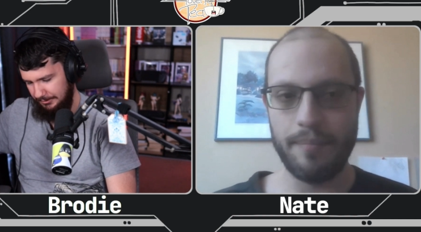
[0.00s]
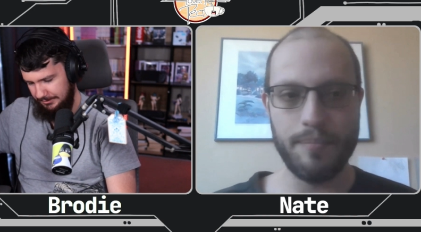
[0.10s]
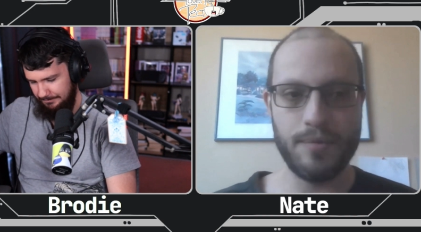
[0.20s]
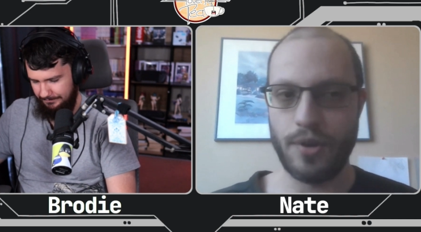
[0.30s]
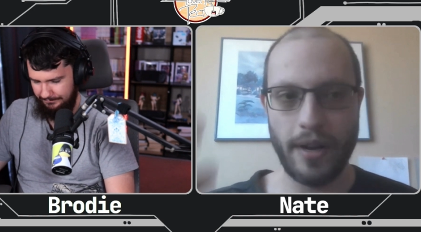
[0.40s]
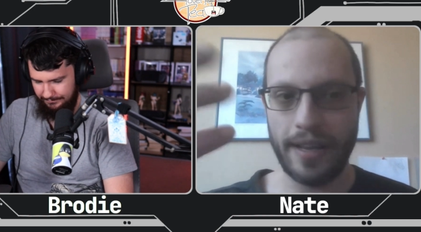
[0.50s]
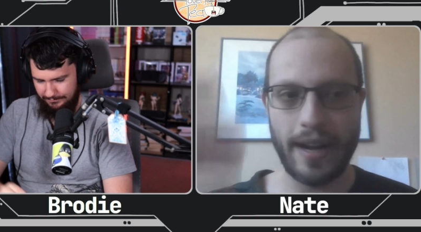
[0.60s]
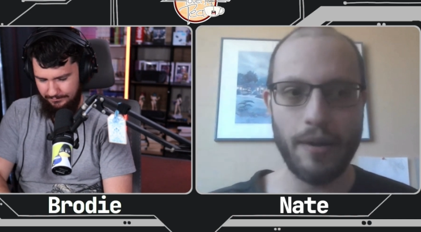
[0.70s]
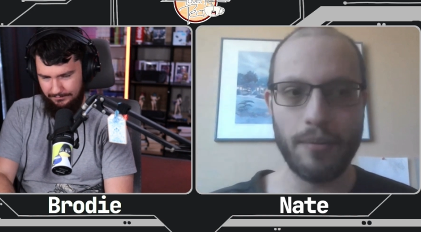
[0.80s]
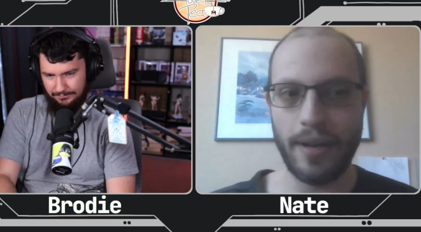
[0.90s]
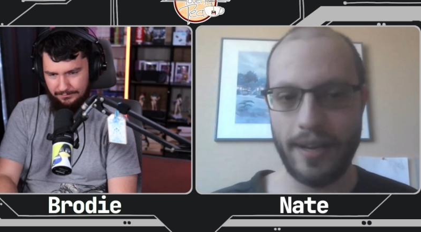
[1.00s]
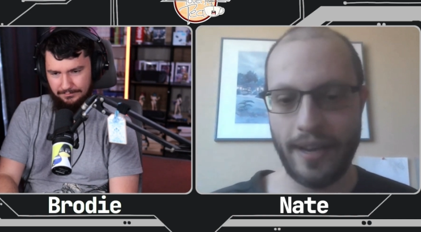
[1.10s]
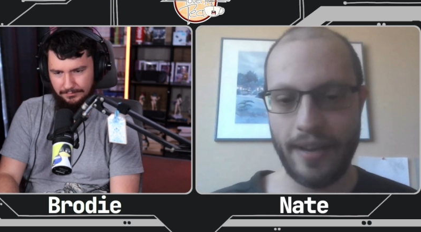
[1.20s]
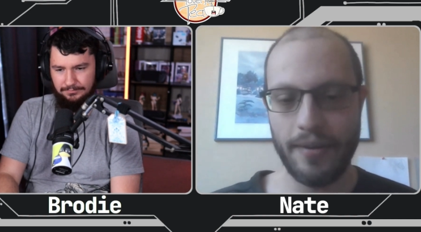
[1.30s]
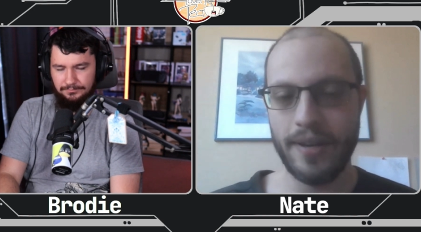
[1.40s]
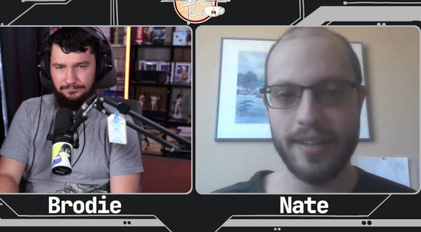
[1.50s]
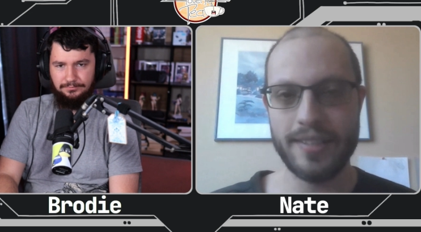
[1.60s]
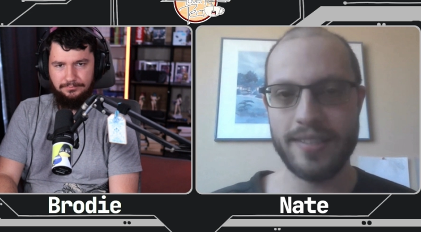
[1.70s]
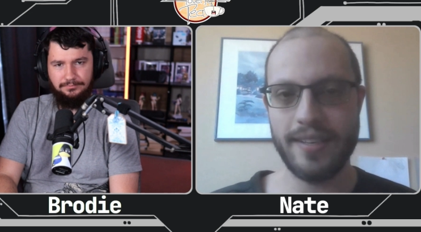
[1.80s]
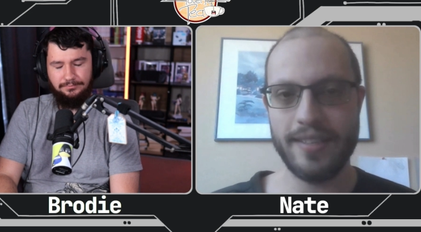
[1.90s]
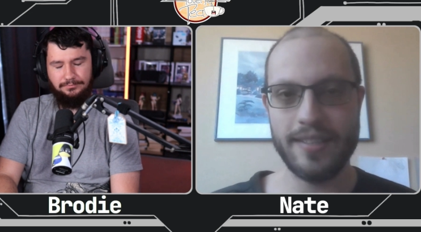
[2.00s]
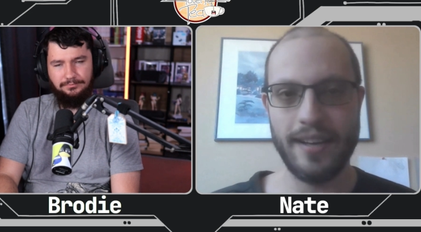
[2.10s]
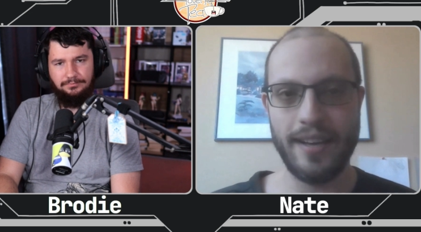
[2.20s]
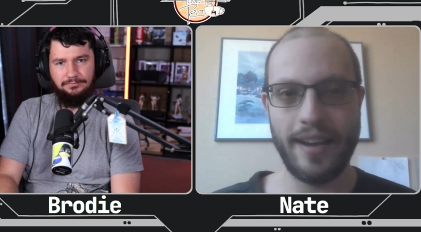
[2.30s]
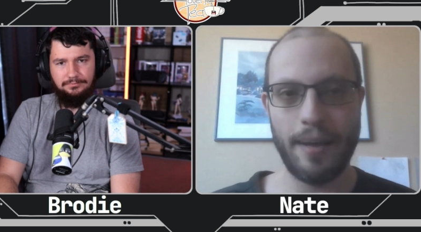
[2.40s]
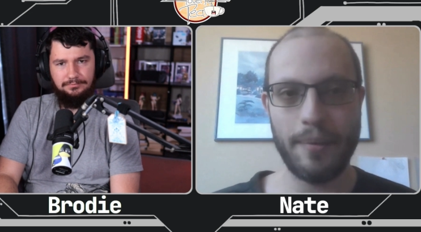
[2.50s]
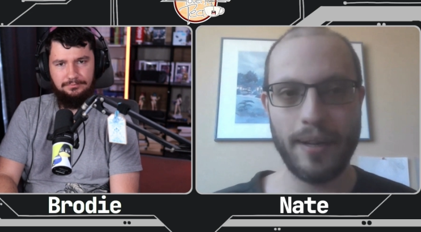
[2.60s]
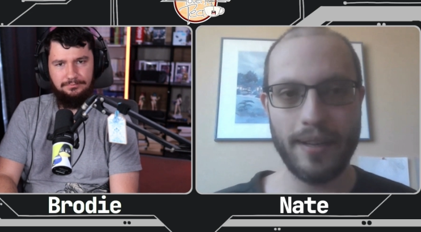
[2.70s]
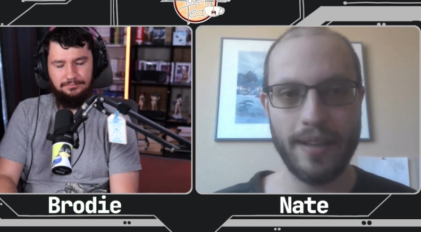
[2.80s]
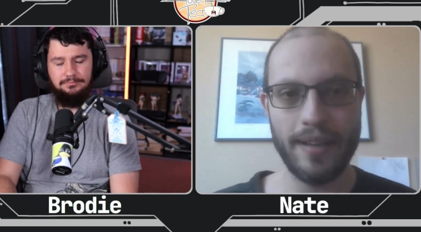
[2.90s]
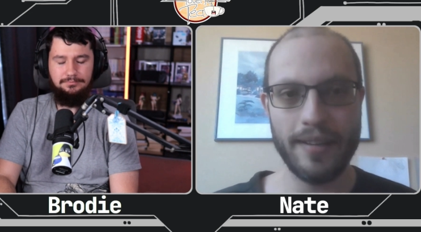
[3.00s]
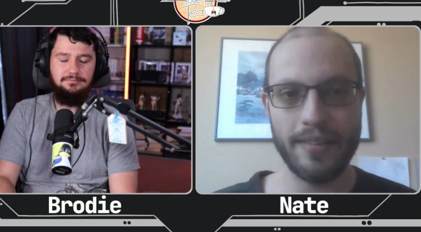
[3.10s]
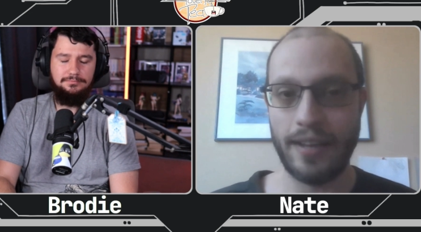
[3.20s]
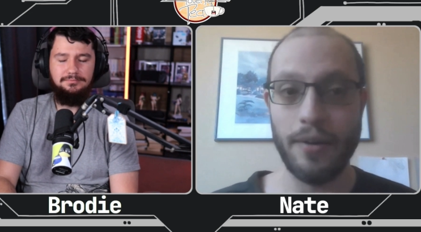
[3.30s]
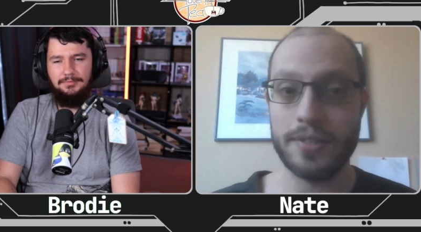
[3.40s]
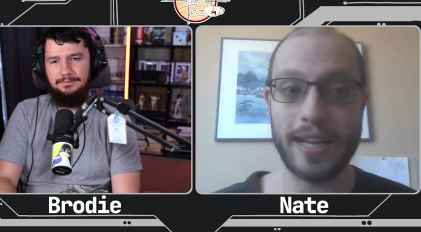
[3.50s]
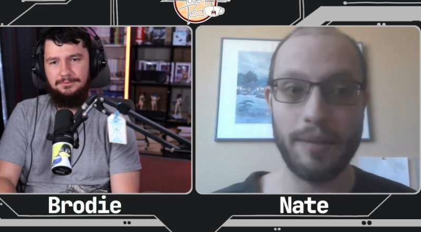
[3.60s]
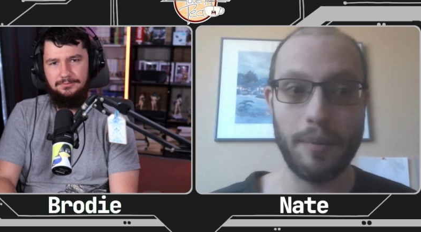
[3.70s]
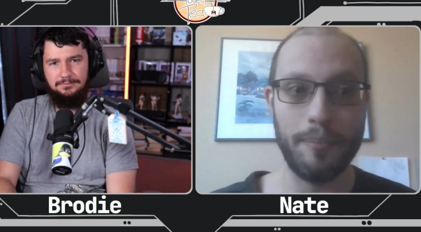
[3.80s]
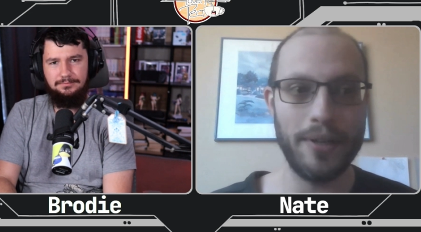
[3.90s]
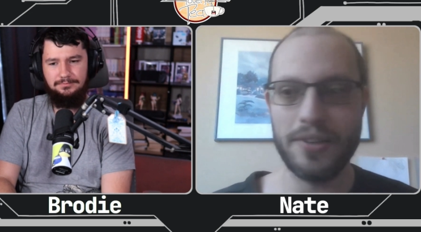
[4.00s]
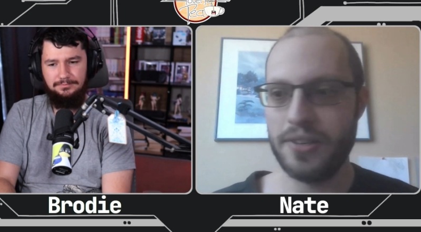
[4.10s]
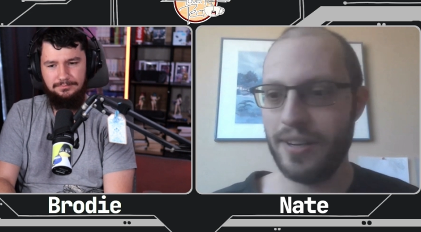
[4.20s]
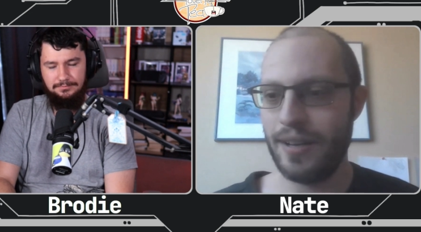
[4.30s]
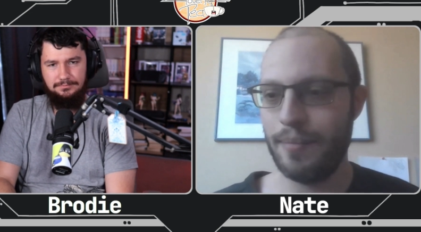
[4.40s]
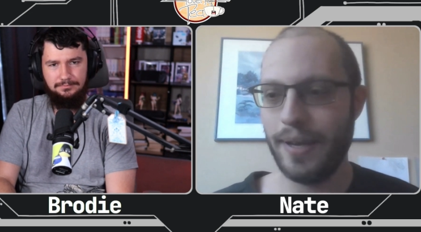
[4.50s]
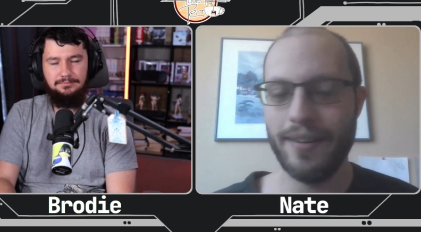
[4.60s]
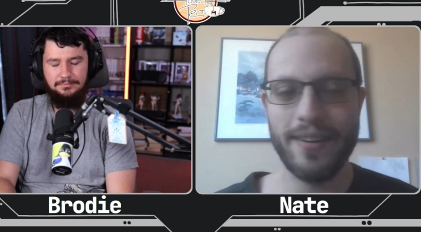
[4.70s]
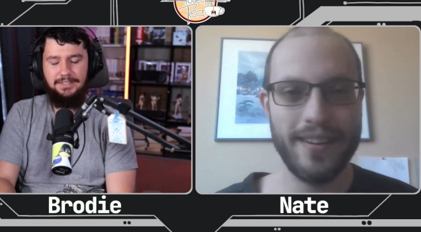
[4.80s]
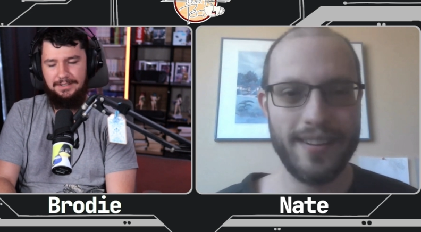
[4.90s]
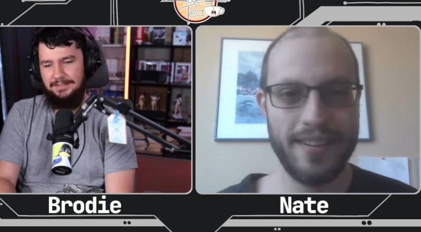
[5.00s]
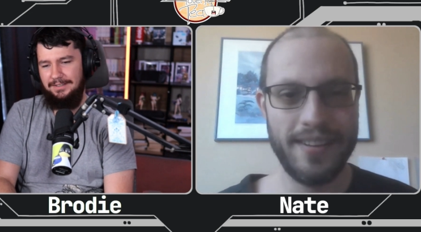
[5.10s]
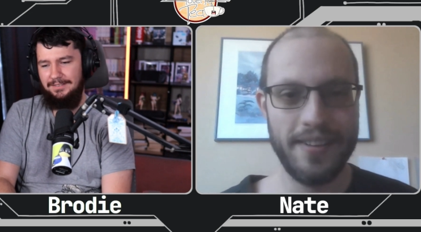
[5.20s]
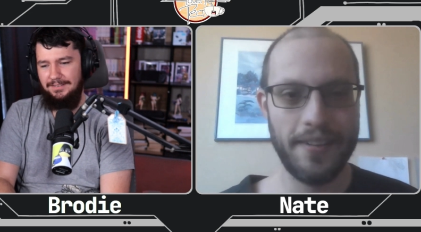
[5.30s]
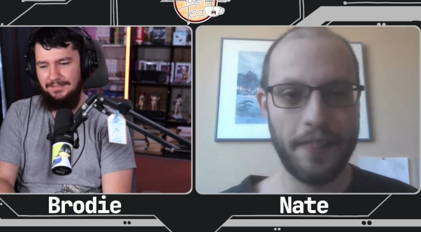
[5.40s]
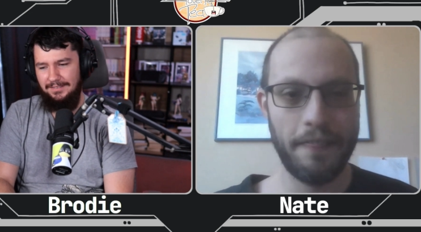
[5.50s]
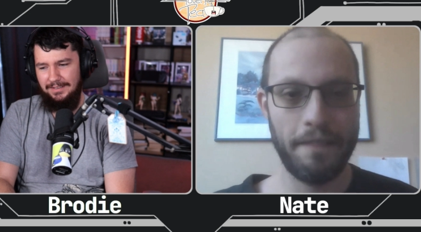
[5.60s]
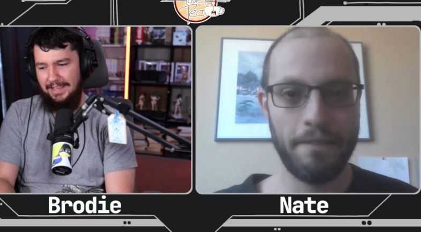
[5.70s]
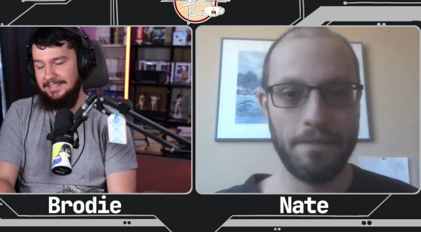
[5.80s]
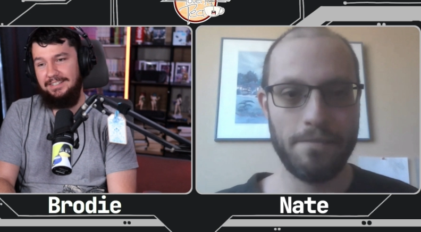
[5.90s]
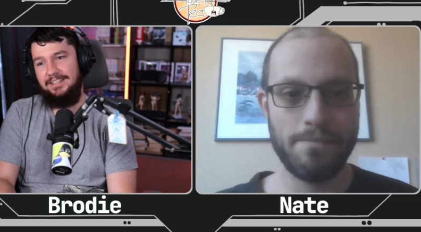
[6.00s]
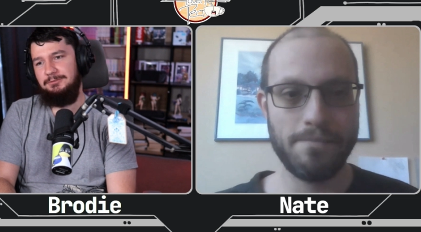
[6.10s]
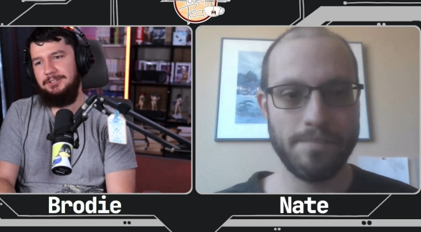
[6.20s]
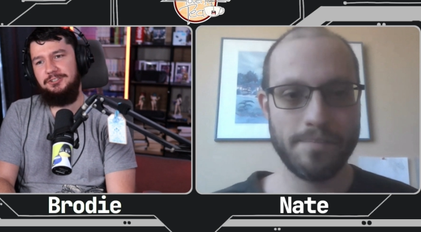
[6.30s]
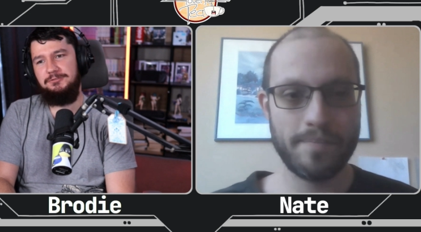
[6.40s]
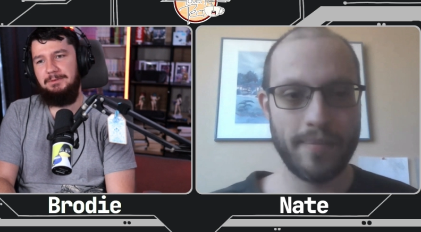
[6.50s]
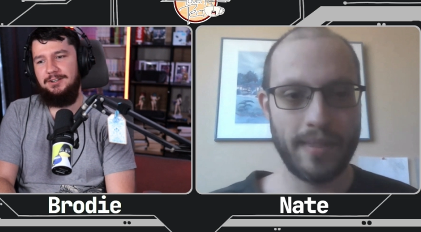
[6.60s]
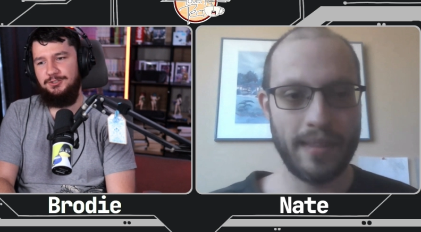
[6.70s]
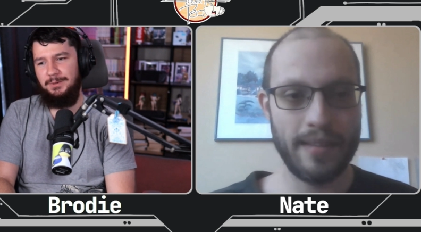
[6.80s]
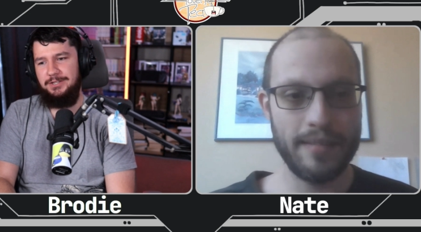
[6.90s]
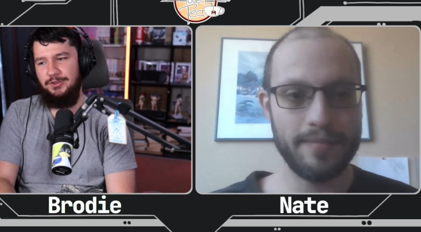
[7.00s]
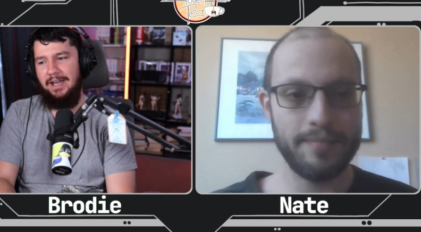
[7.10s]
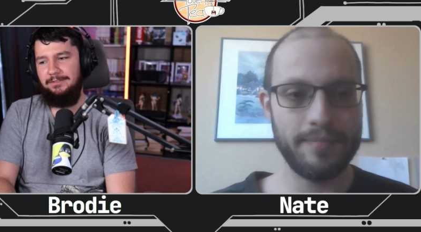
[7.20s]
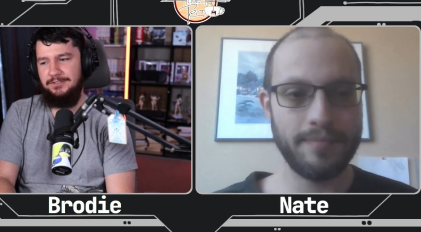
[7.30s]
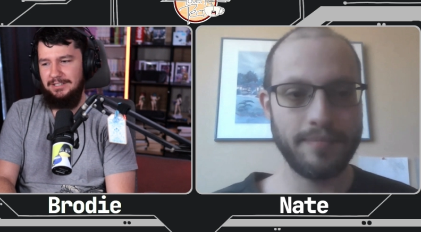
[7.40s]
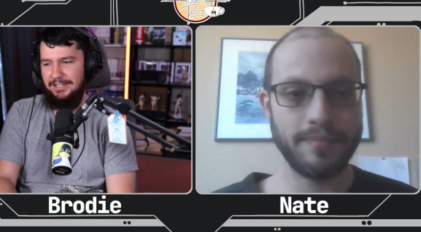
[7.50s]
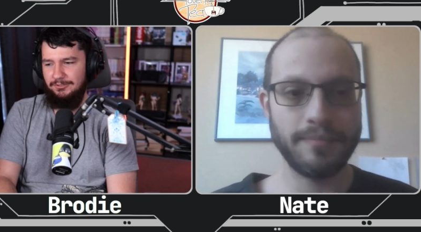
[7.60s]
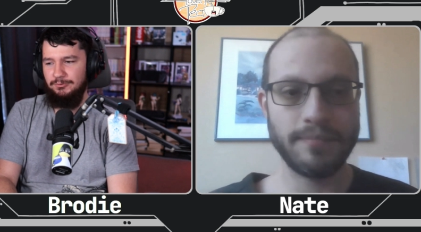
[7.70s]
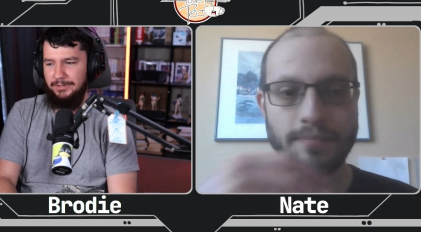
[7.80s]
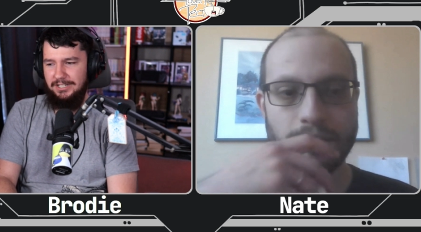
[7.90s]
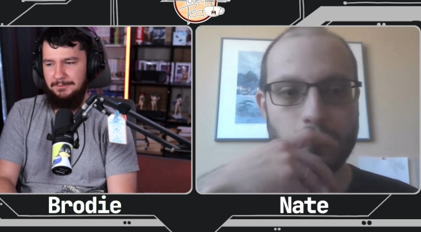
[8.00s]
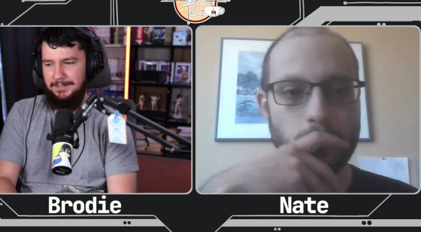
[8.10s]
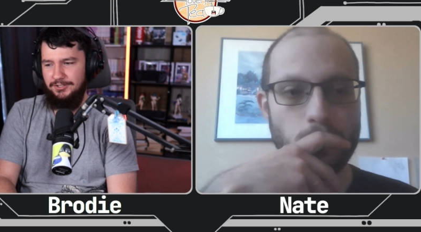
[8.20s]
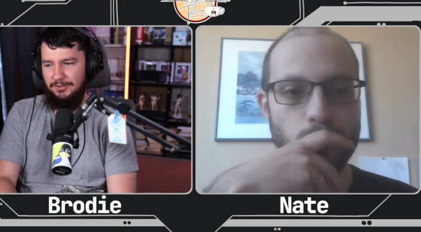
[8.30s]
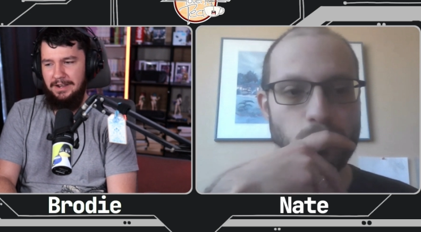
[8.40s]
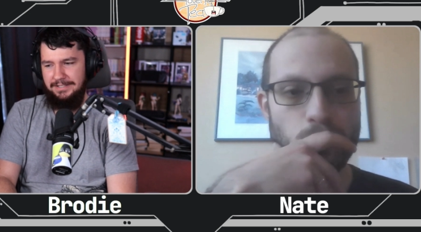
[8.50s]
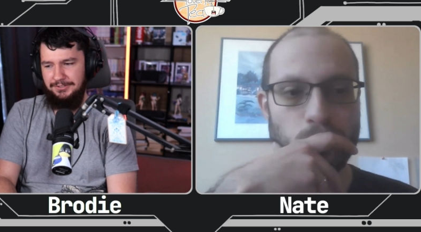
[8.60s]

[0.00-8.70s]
Speaker 1: I'm trying it out right now, and it's it's not happening again because I know exactly what bug you're talking about. Yeah,
Speaker 2: yeah. It's it's one of those bugs where you have to like really be trying to do